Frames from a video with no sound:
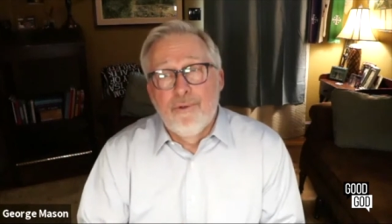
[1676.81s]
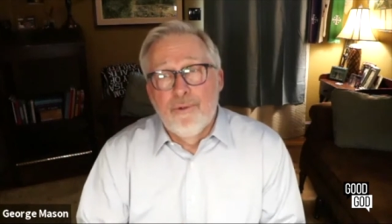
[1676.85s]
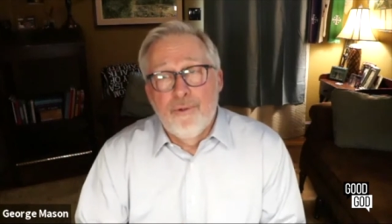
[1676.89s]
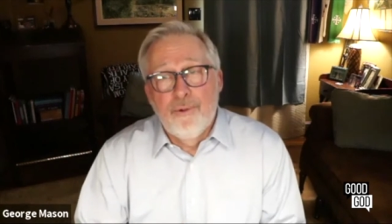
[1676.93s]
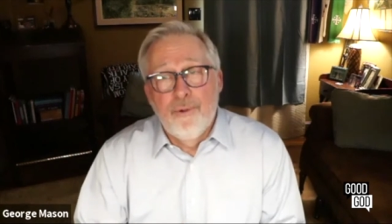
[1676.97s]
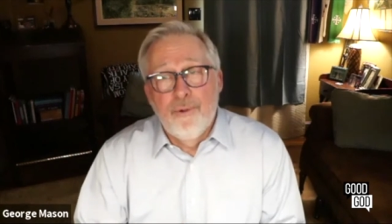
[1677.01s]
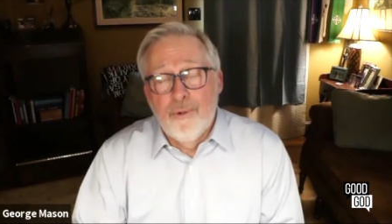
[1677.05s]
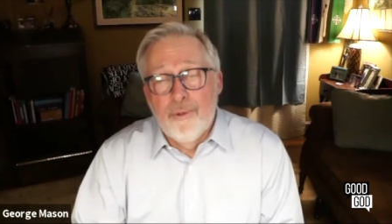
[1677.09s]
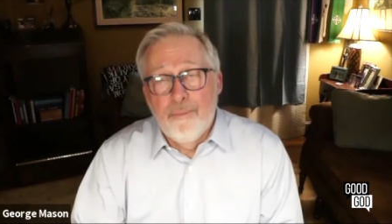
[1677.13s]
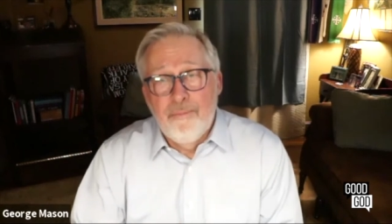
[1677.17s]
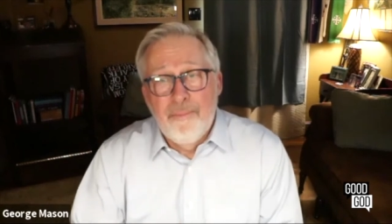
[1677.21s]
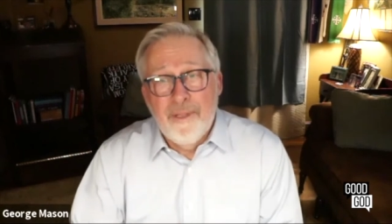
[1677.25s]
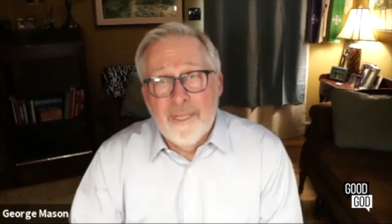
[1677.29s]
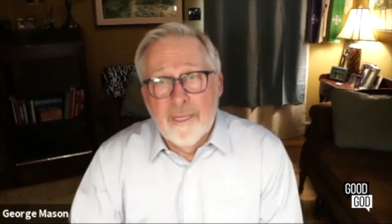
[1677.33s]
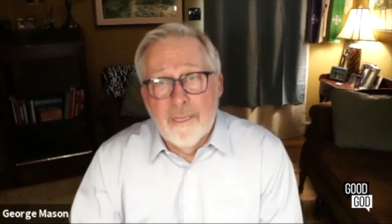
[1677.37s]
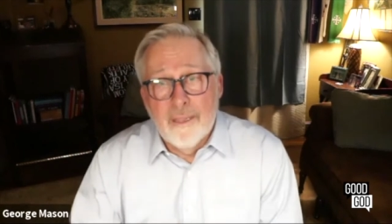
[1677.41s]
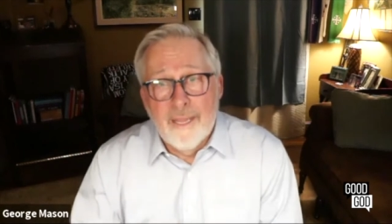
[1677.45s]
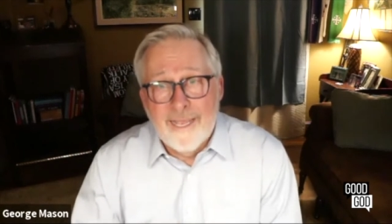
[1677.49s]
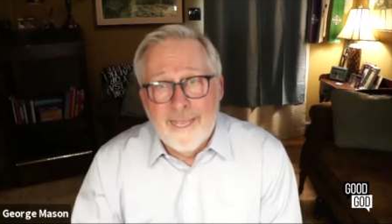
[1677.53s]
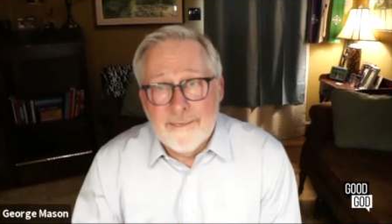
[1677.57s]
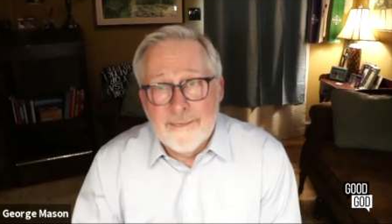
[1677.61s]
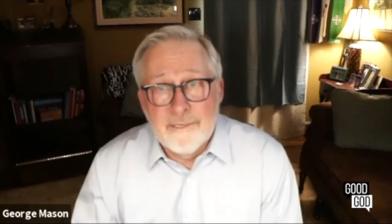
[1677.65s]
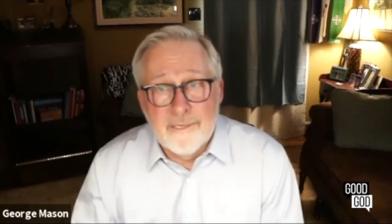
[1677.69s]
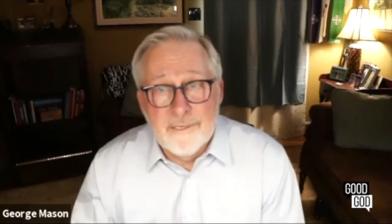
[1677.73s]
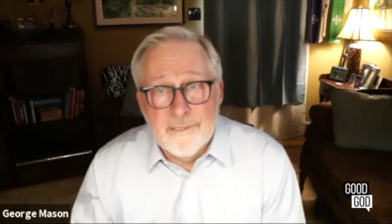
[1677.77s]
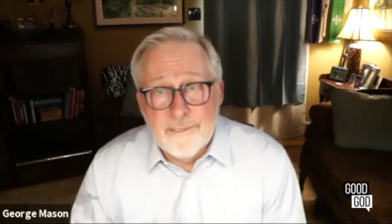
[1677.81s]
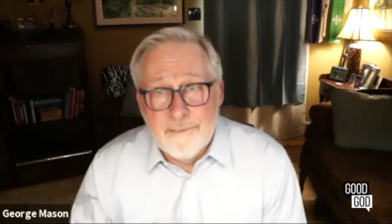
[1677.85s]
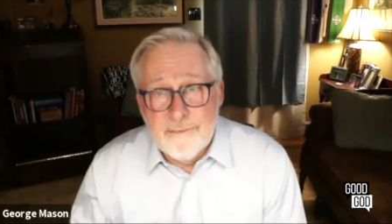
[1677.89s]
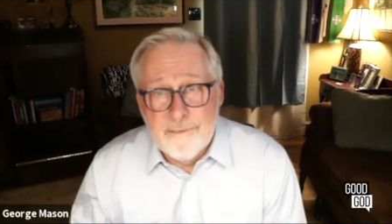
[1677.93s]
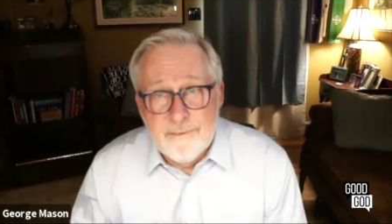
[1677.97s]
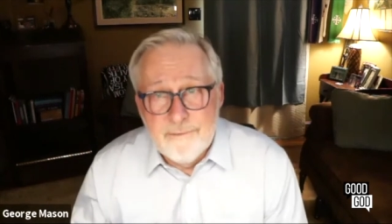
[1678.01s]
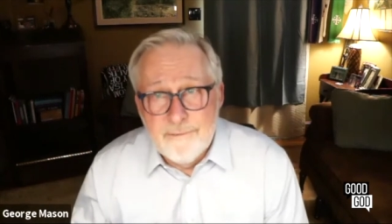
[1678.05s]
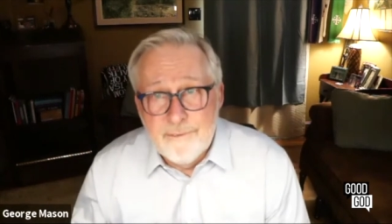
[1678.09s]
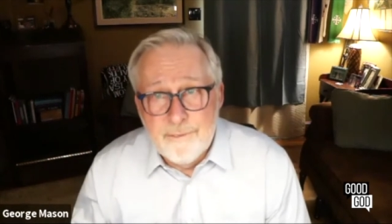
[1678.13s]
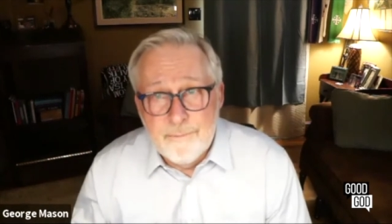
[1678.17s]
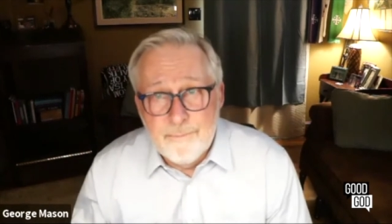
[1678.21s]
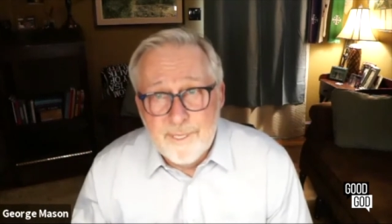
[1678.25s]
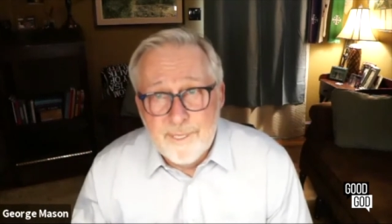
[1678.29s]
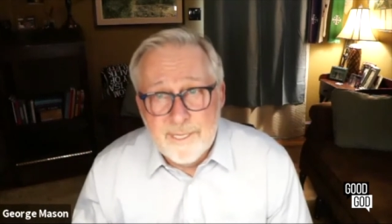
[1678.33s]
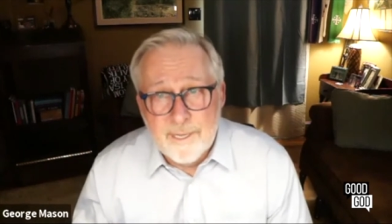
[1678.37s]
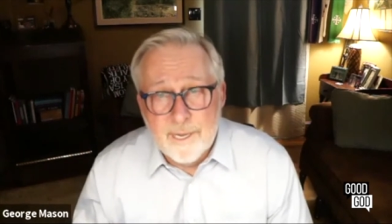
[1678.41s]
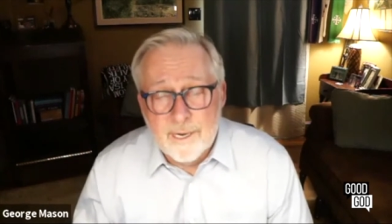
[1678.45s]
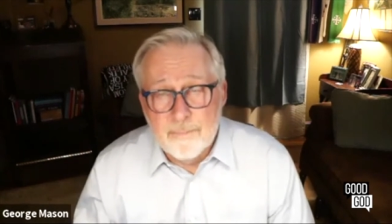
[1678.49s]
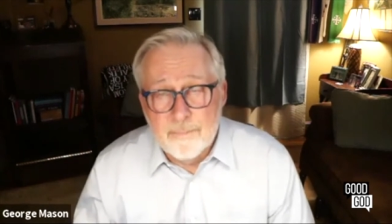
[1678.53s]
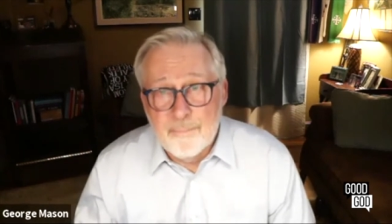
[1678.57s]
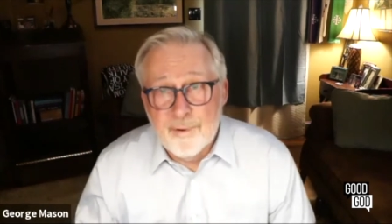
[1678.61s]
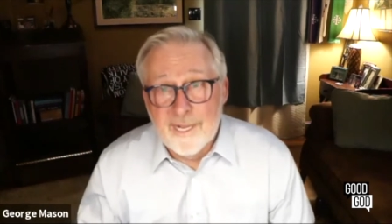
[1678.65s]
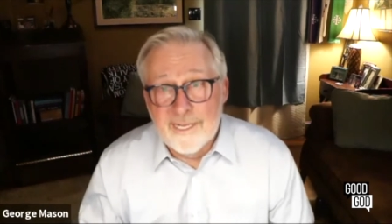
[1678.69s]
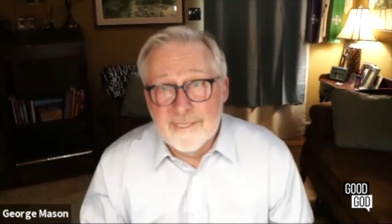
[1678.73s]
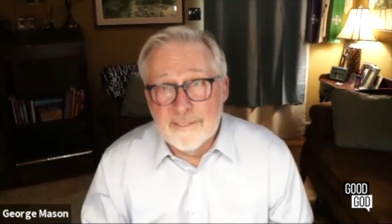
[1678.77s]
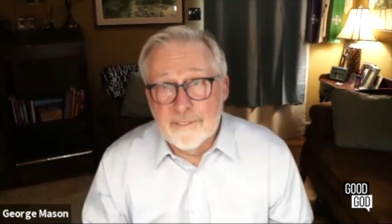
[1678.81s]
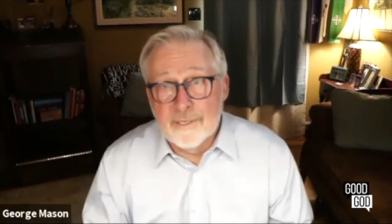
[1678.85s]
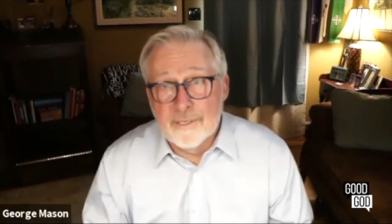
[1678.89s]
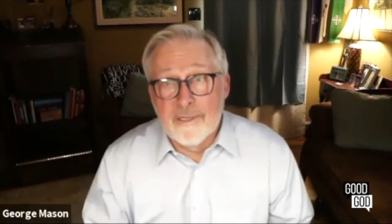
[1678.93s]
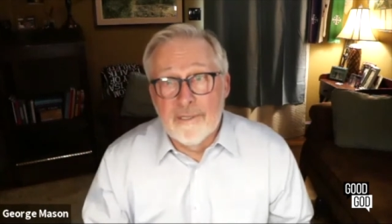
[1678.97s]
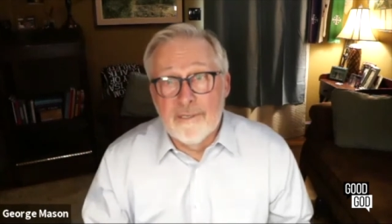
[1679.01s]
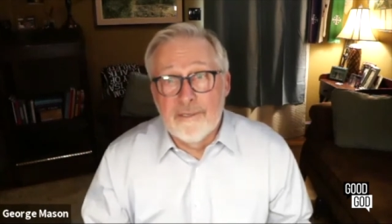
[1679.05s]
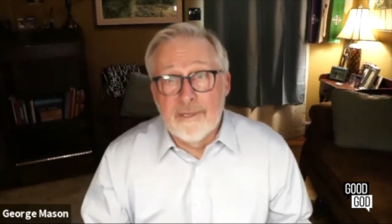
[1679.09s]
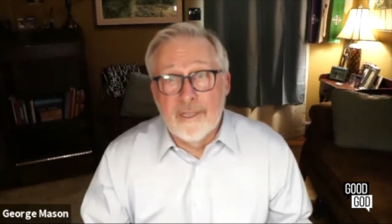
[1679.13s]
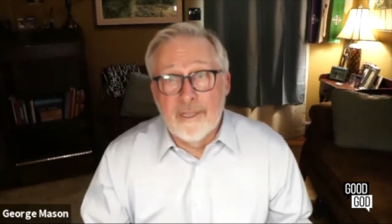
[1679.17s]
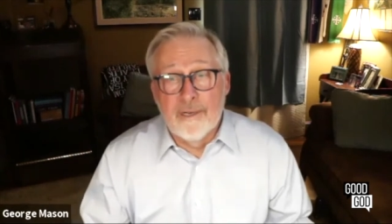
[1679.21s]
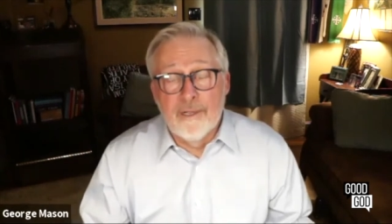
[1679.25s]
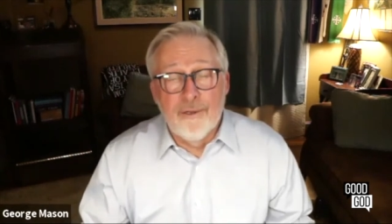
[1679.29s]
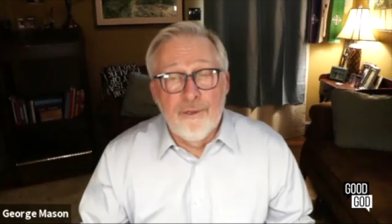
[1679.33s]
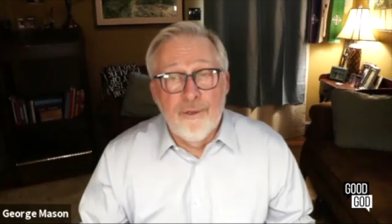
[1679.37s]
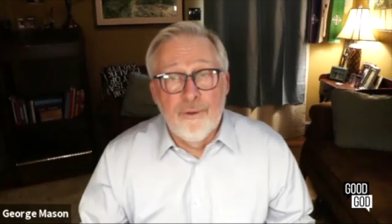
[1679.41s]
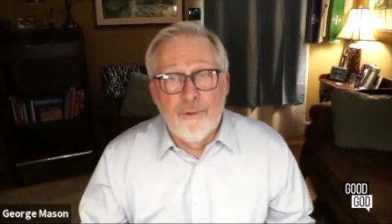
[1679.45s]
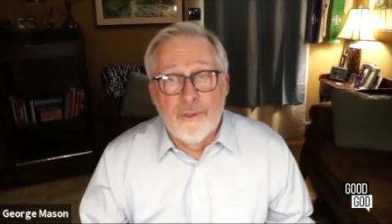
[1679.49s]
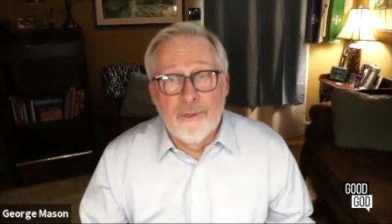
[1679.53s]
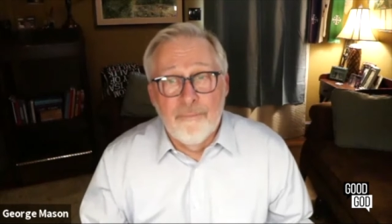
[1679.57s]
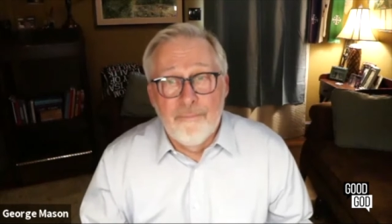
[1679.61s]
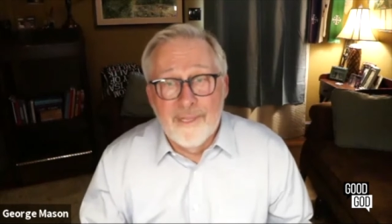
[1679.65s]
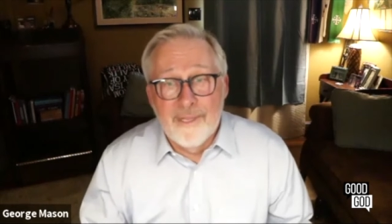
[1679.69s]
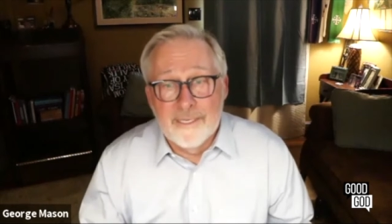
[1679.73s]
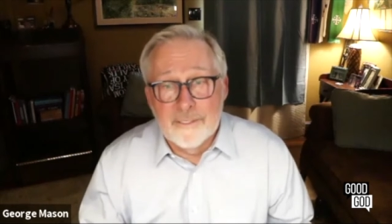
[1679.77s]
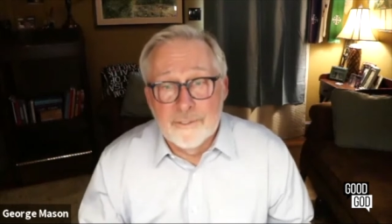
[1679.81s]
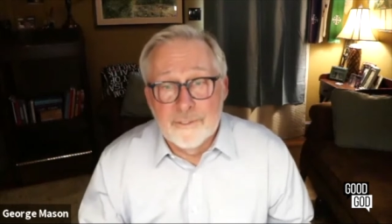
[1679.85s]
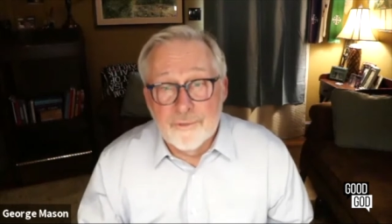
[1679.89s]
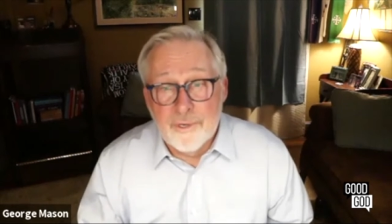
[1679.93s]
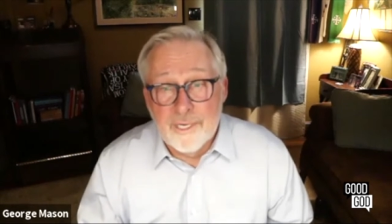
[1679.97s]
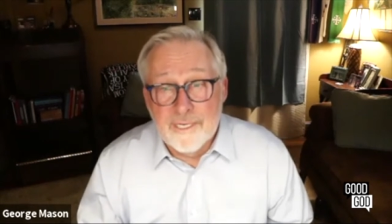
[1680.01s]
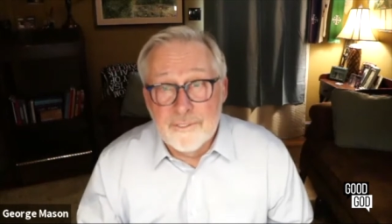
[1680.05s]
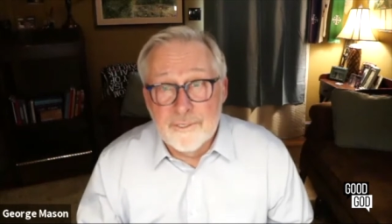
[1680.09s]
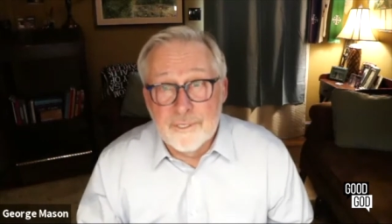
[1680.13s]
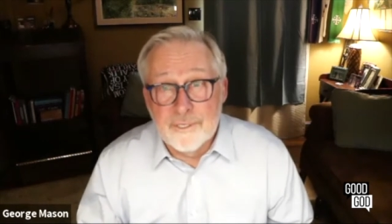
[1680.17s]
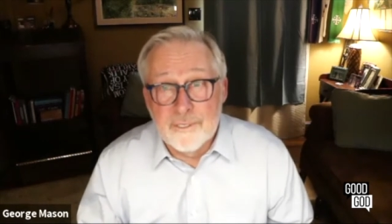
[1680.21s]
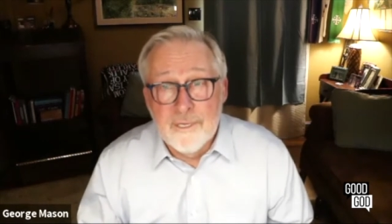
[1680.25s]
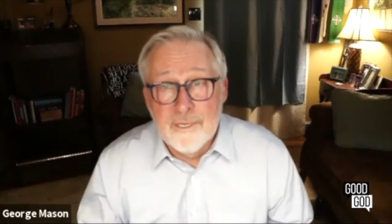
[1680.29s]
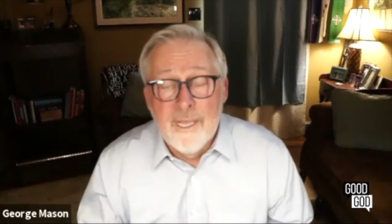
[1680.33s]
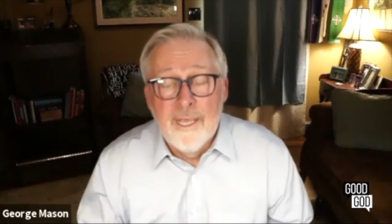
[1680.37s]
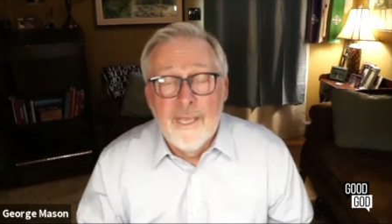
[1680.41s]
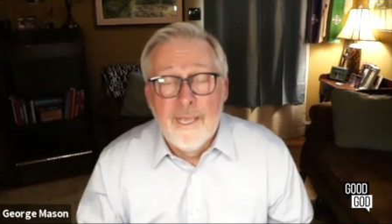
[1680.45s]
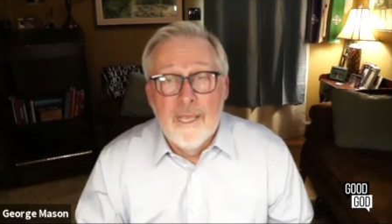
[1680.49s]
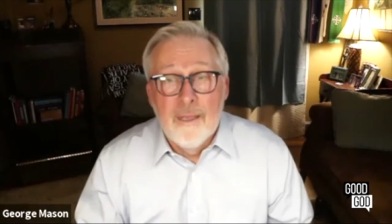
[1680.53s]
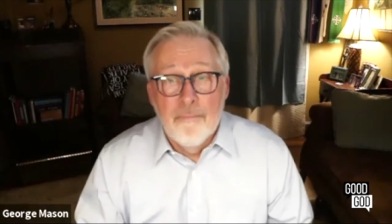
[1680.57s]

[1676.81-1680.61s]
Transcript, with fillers: who would be elected to be our president in a new administration,